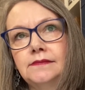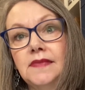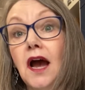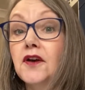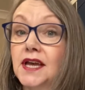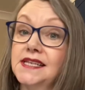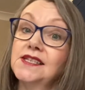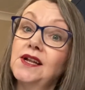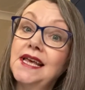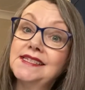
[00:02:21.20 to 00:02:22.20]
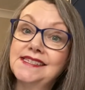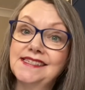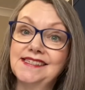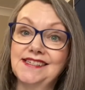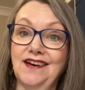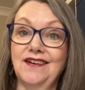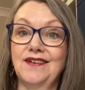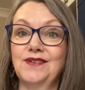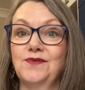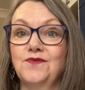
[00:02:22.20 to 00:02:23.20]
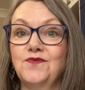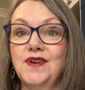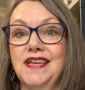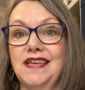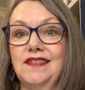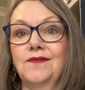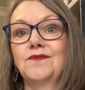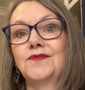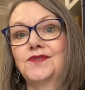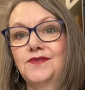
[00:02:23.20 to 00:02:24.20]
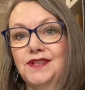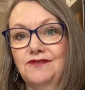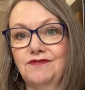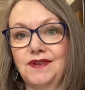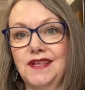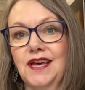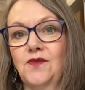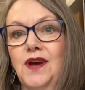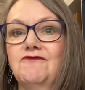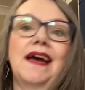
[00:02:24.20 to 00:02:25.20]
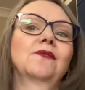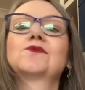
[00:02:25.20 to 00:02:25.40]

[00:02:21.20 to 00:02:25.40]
Okay, so let's start with, we'll do it the other way round.